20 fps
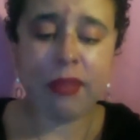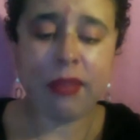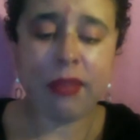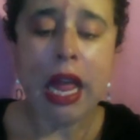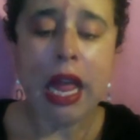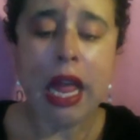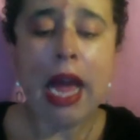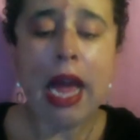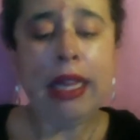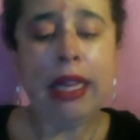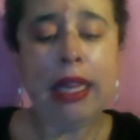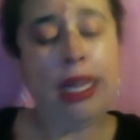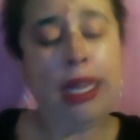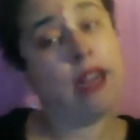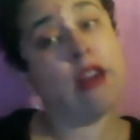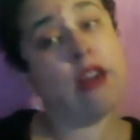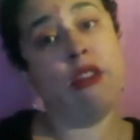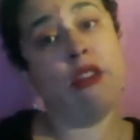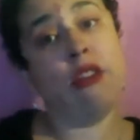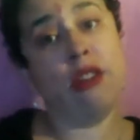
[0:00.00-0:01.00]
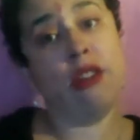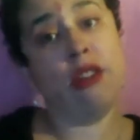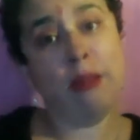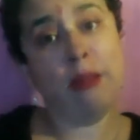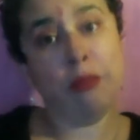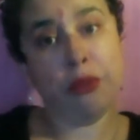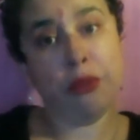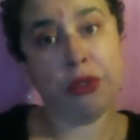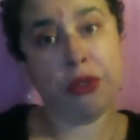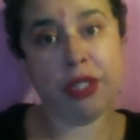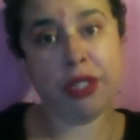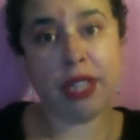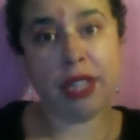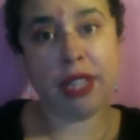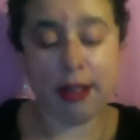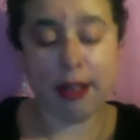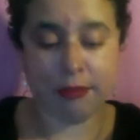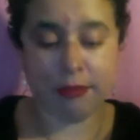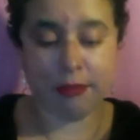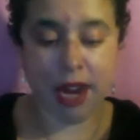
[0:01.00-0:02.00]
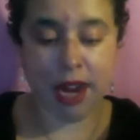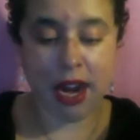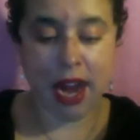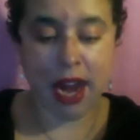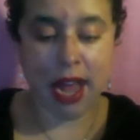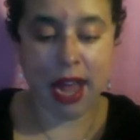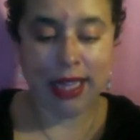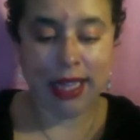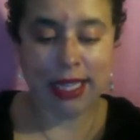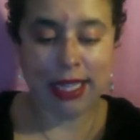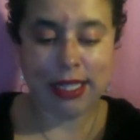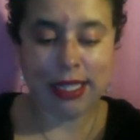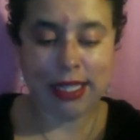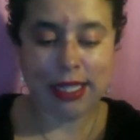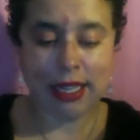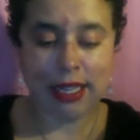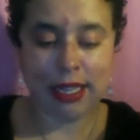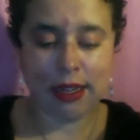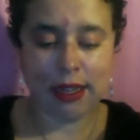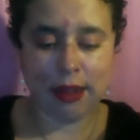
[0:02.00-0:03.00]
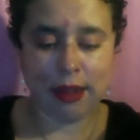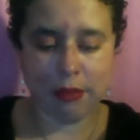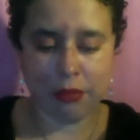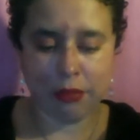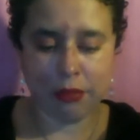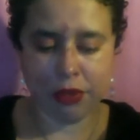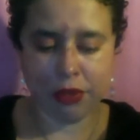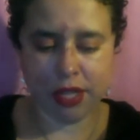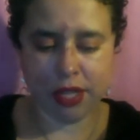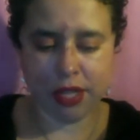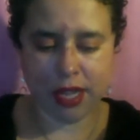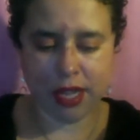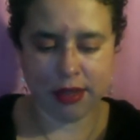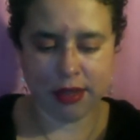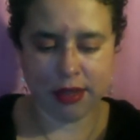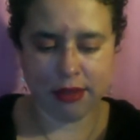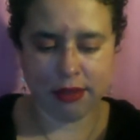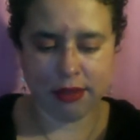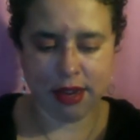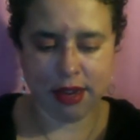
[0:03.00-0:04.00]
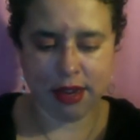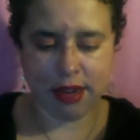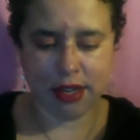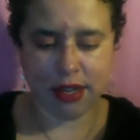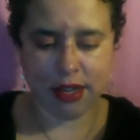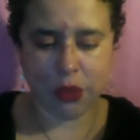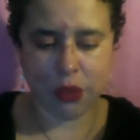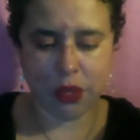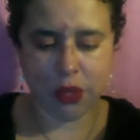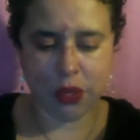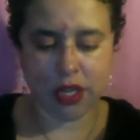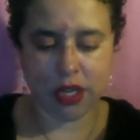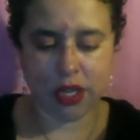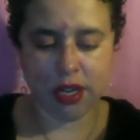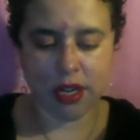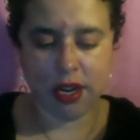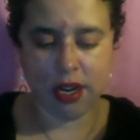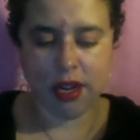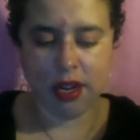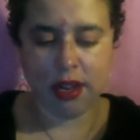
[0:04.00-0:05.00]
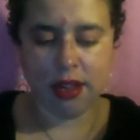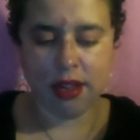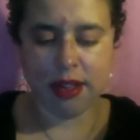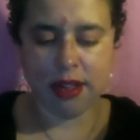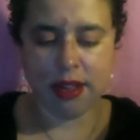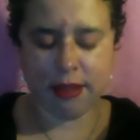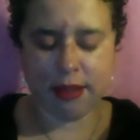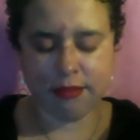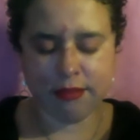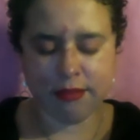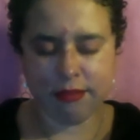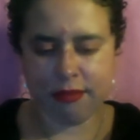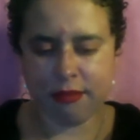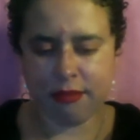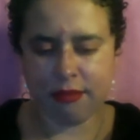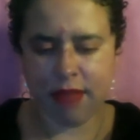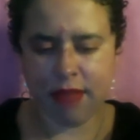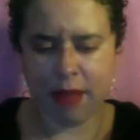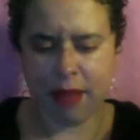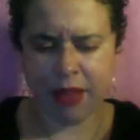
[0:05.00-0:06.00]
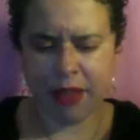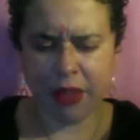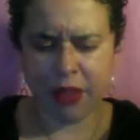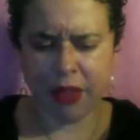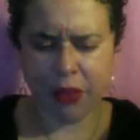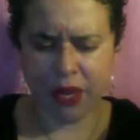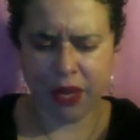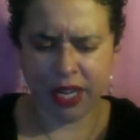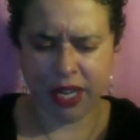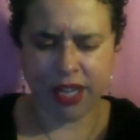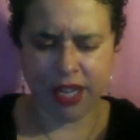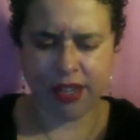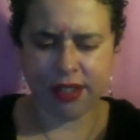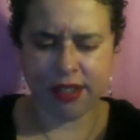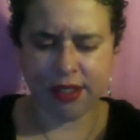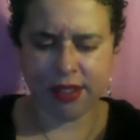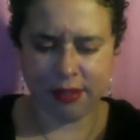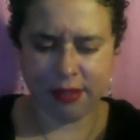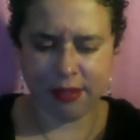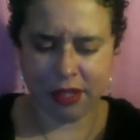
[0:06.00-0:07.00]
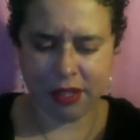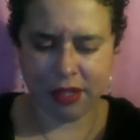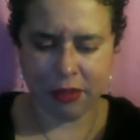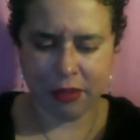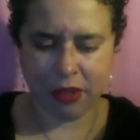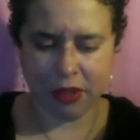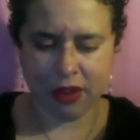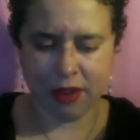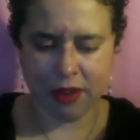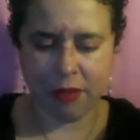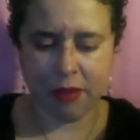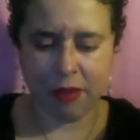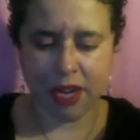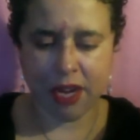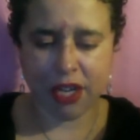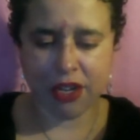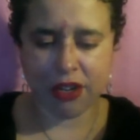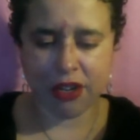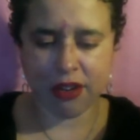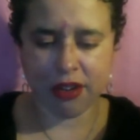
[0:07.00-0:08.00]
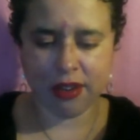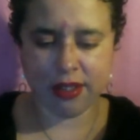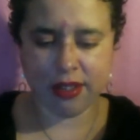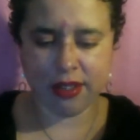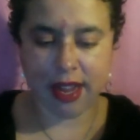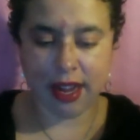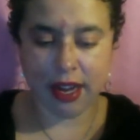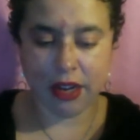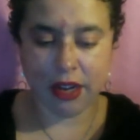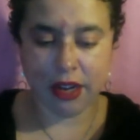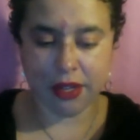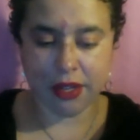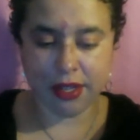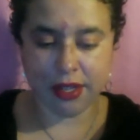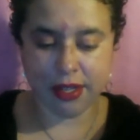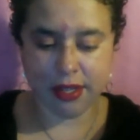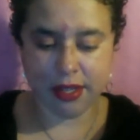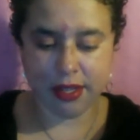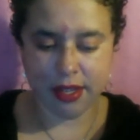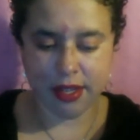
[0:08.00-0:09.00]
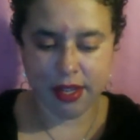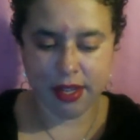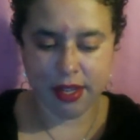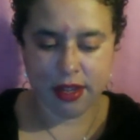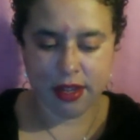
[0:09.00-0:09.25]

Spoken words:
Pauline Campos, Pauline C. Campos on Twitter. Mommy Free Teaches. We'll make sure, because I got to do this.